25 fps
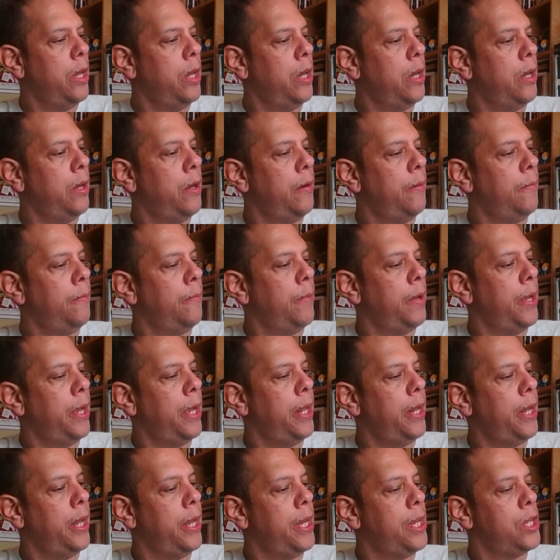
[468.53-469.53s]
Um,
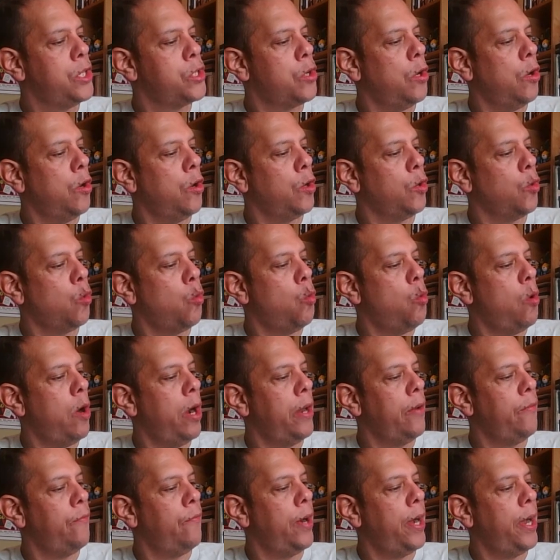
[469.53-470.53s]
it is on
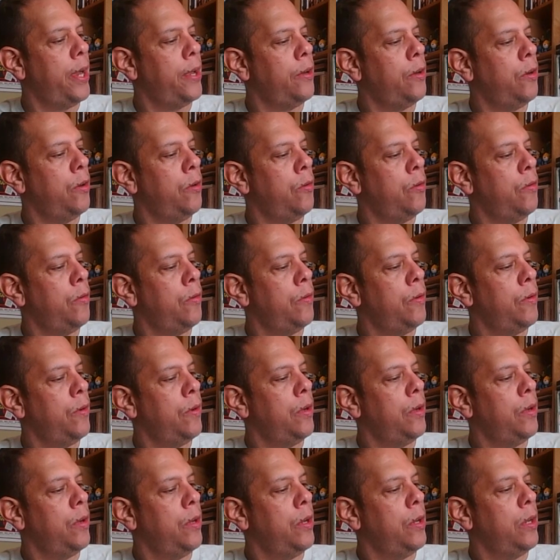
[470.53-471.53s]
white vinyl.
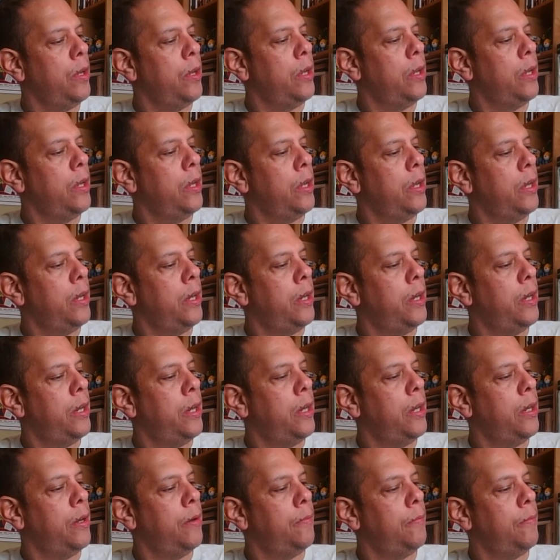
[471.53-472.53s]

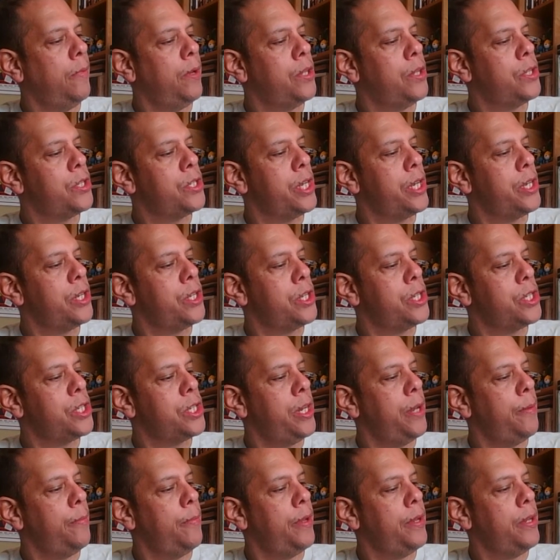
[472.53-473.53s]
Um, it says it's
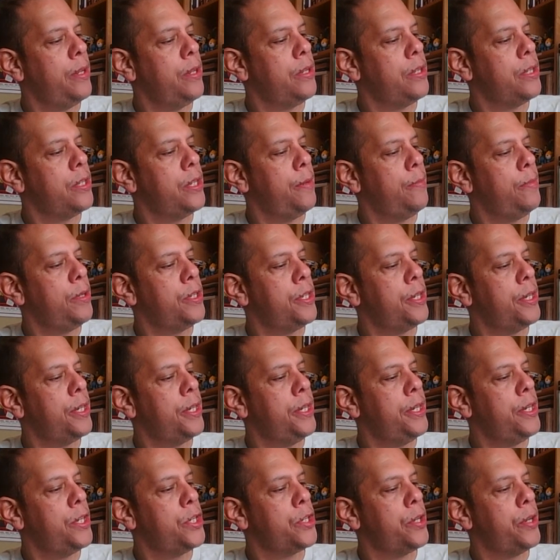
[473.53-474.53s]
limit, limited
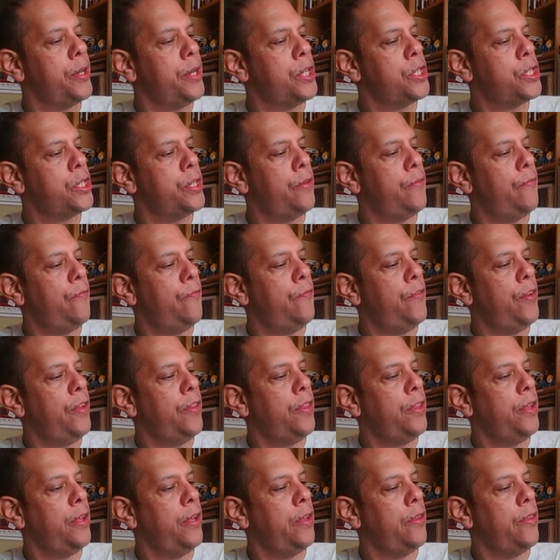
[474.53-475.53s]
edition. It's the
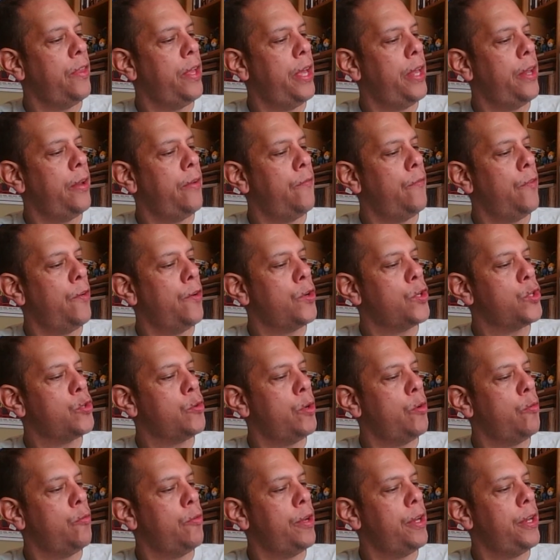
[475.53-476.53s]
50th
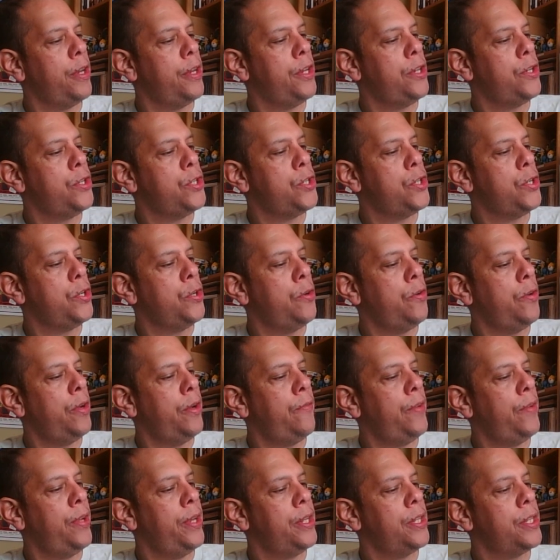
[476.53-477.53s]
anniversary reissue
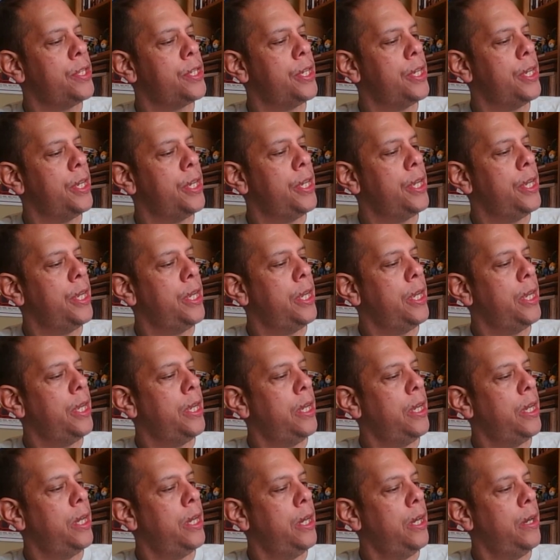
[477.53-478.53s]
of it.
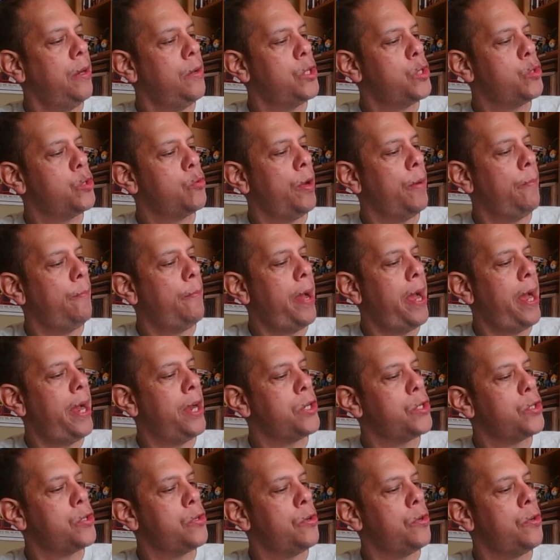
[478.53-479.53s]
Uh, it's
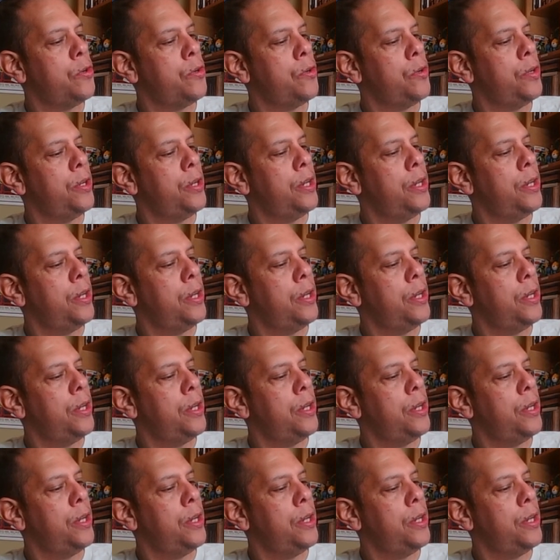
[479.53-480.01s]
remastered.